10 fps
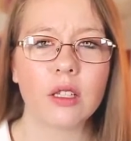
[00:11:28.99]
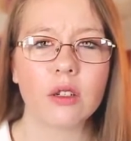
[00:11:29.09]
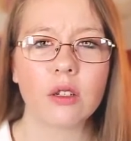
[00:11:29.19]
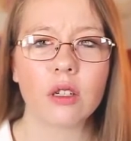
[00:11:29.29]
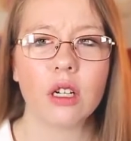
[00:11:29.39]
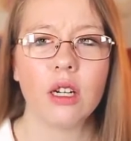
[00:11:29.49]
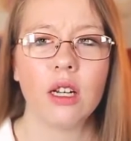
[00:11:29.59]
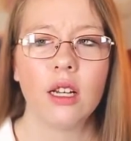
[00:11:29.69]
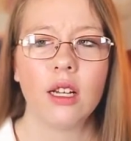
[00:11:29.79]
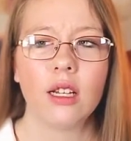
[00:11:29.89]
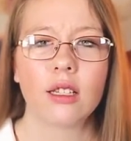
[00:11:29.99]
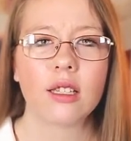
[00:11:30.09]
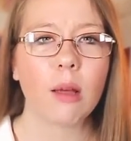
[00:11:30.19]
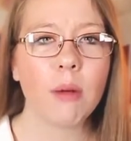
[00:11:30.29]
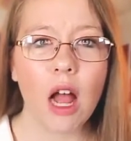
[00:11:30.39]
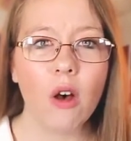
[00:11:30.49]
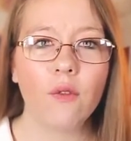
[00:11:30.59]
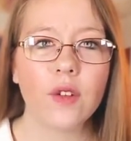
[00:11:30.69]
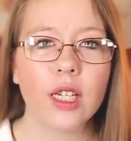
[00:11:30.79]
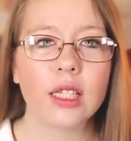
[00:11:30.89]
or summer
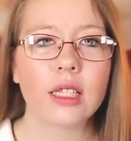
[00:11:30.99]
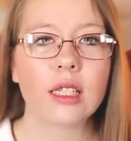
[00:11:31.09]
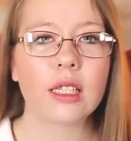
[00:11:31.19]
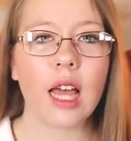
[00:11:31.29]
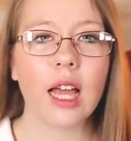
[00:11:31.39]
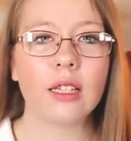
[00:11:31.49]
outfits.